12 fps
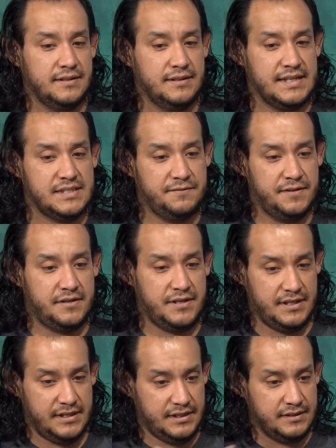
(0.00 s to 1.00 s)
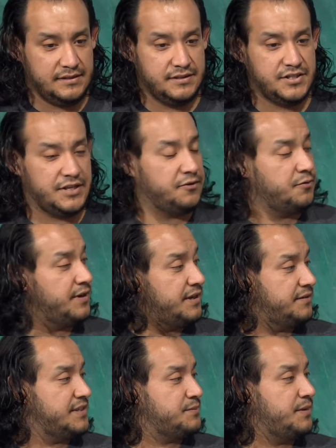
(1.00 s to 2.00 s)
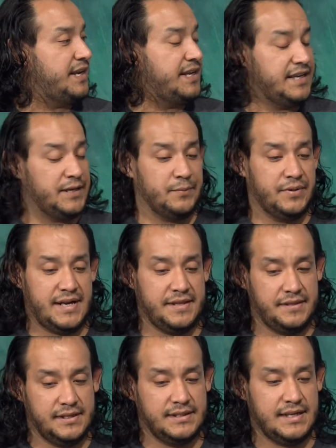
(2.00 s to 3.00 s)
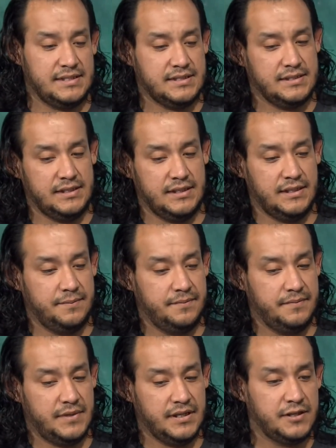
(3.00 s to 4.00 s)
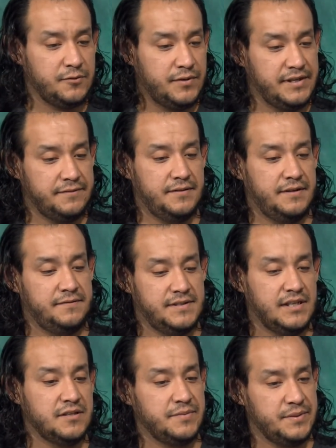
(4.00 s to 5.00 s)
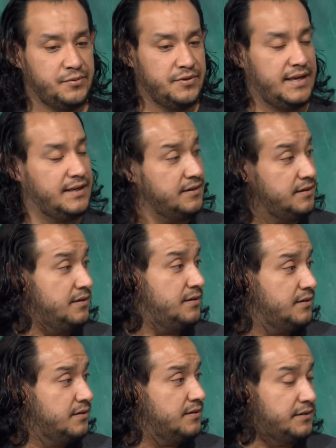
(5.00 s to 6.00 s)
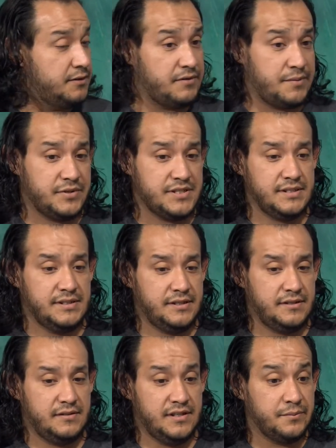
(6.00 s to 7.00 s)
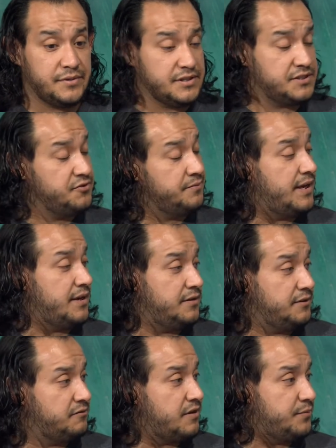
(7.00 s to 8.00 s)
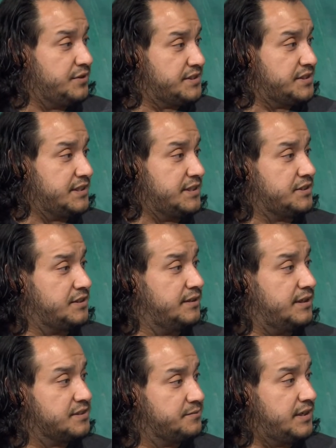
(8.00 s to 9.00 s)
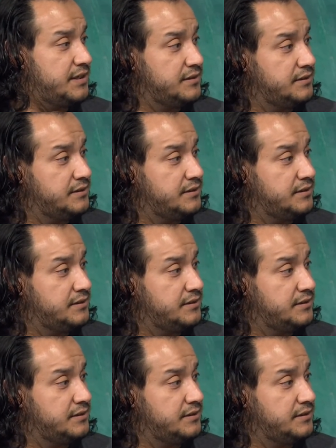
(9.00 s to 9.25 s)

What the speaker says: that's a very general way of explaining it, but I think that's a good way of telling people that their numbers do matter and the representation does matter.